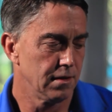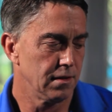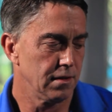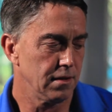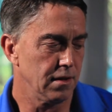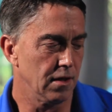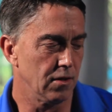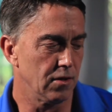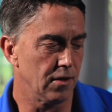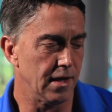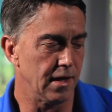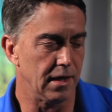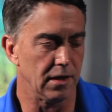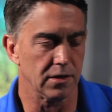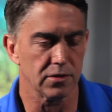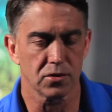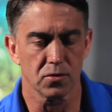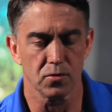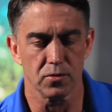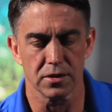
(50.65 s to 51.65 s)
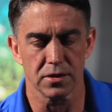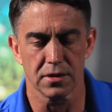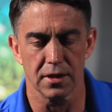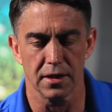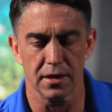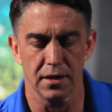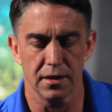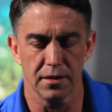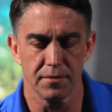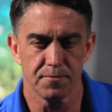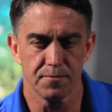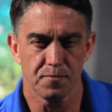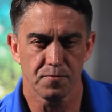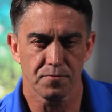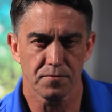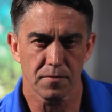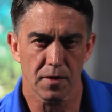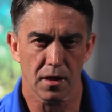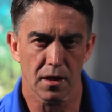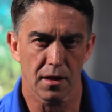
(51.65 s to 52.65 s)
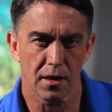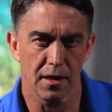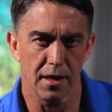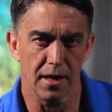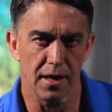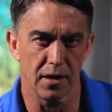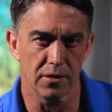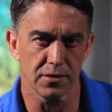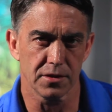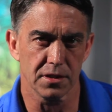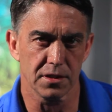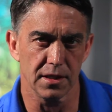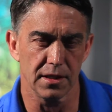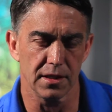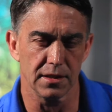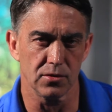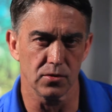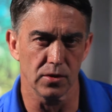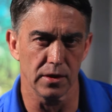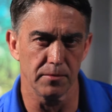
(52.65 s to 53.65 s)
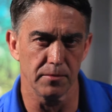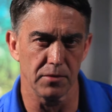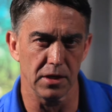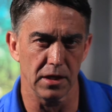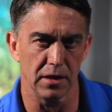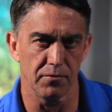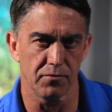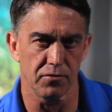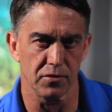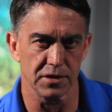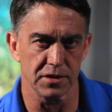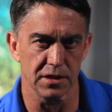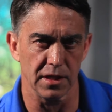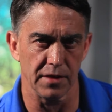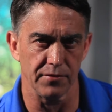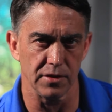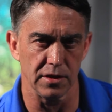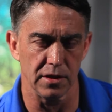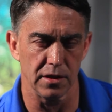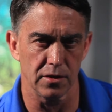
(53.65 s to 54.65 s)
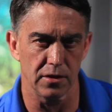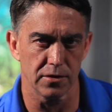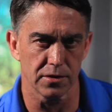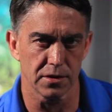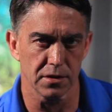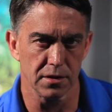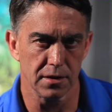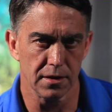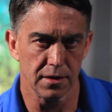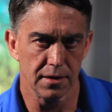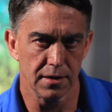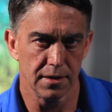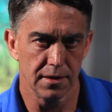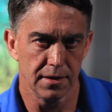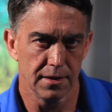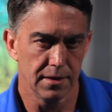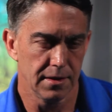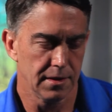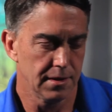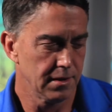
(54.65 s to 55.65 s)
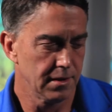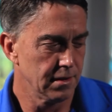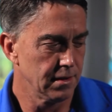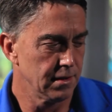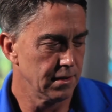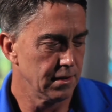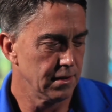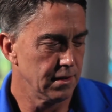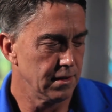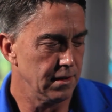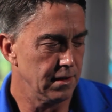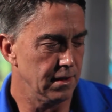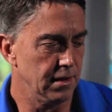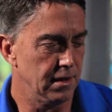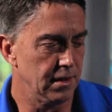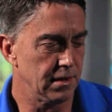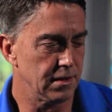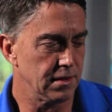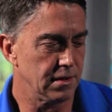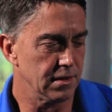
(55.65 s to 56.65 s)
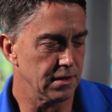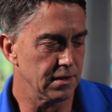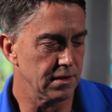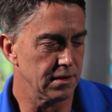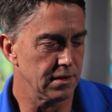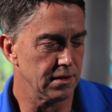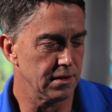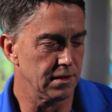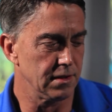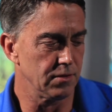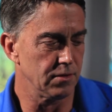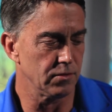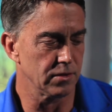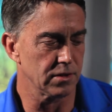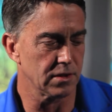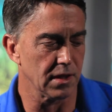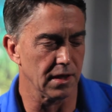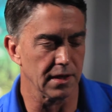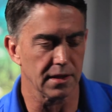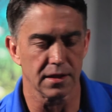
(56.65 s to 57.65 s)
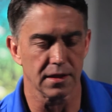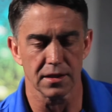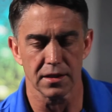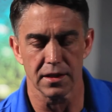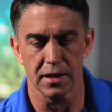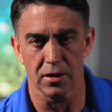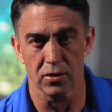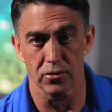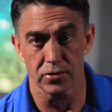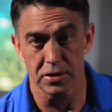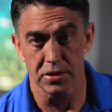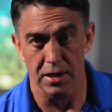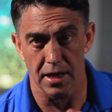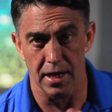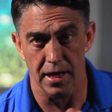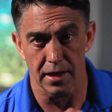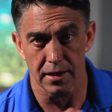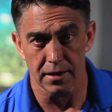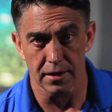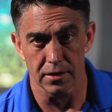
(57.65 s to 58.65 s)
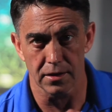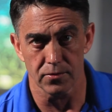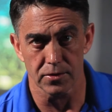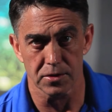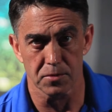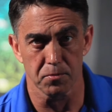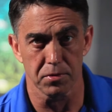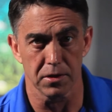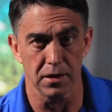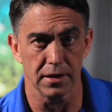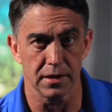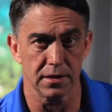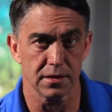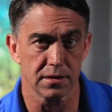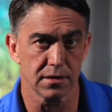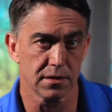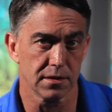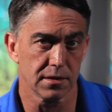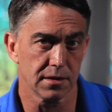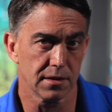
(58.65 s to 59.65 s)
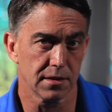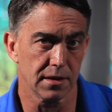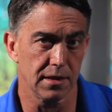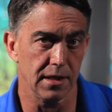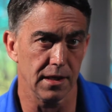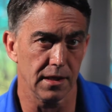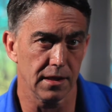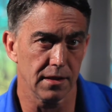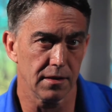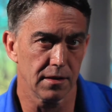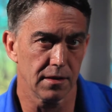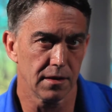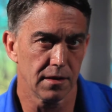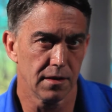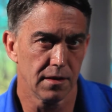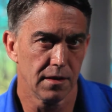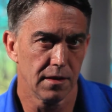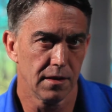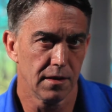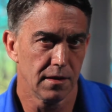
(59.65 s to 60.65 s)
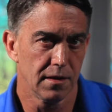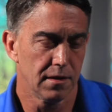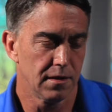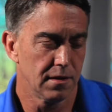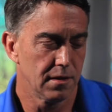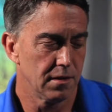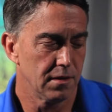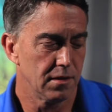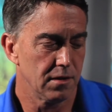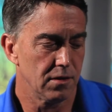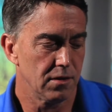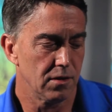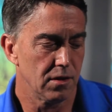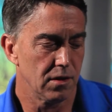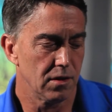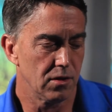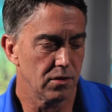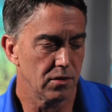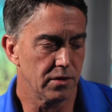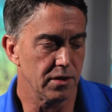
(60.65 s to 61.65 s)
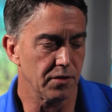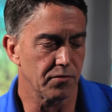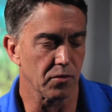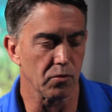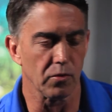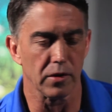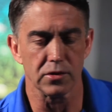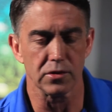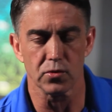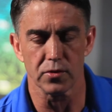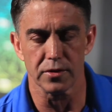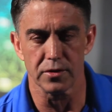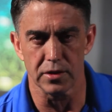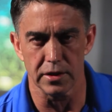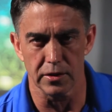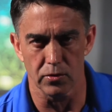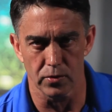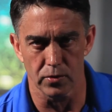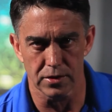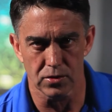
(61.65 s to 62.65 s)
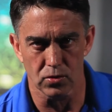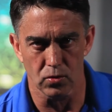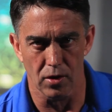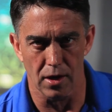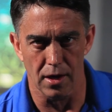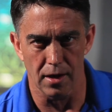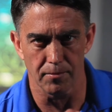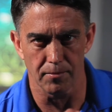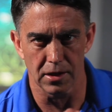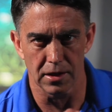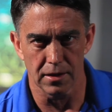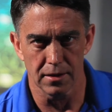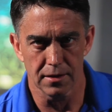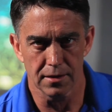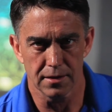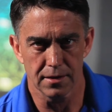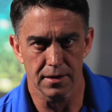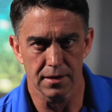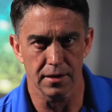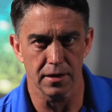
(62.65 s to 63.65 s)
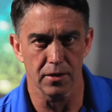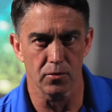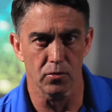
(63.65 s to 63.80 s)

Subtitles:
The Yellow House was a house that I dreamed of for 7 years, and it was like the Yellow Shack, and it was a place that different ones would deal with trauma, and they're